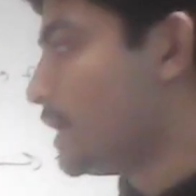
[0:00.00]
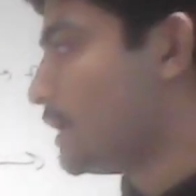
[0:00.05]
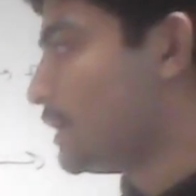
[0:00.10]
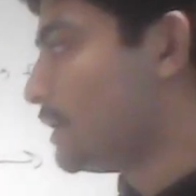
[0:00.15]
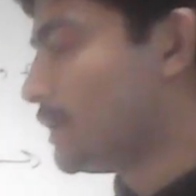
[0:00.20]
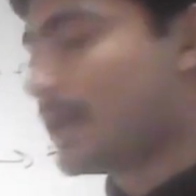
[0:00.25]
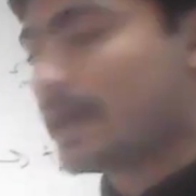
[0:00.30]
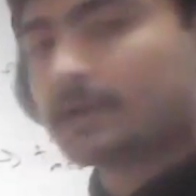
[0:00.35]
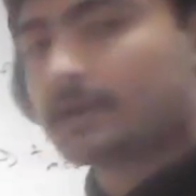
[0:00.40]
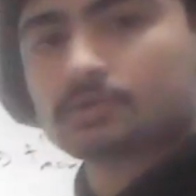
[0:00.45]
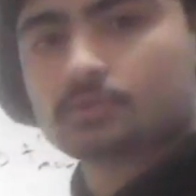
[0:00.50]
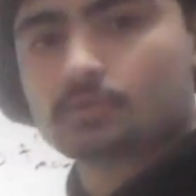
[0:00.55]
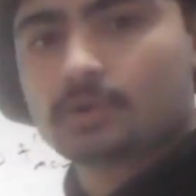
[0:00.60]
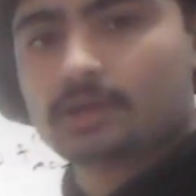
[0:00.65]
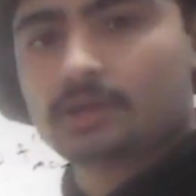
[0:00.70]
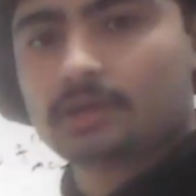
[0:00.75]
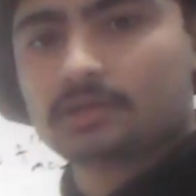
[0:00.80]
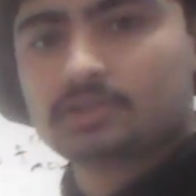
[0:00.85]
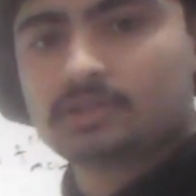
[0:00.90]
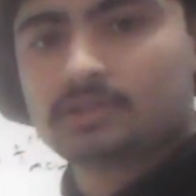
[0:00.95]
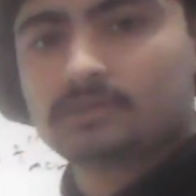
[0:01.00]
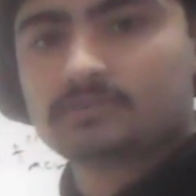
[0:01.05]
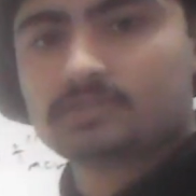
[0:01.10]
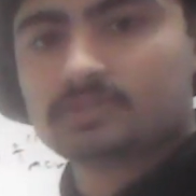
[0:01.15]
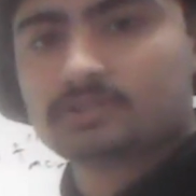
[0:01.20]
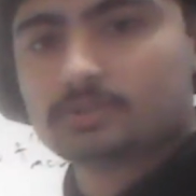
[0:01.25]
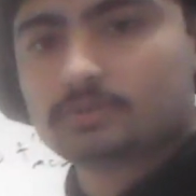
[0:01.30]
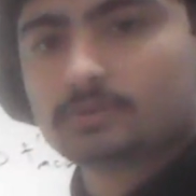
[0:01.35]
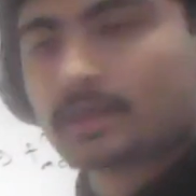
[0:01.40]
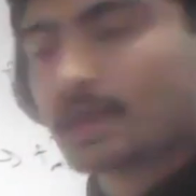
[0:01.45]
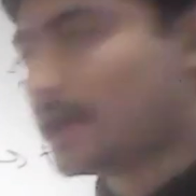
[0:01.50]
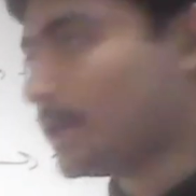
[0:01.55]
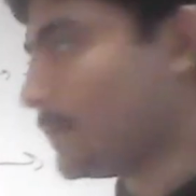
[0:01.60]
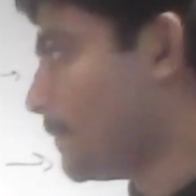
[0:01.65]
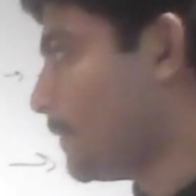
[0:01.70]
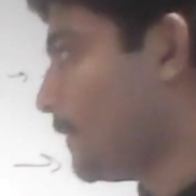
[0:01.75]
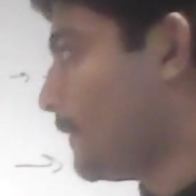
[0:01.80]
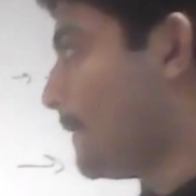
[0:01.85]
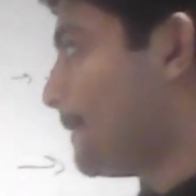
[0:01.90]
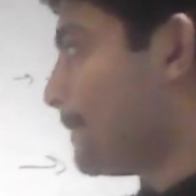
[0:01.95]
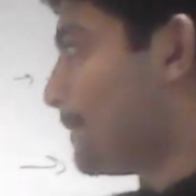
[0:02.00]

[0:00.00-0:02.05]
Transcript: And how do I achieve to do that?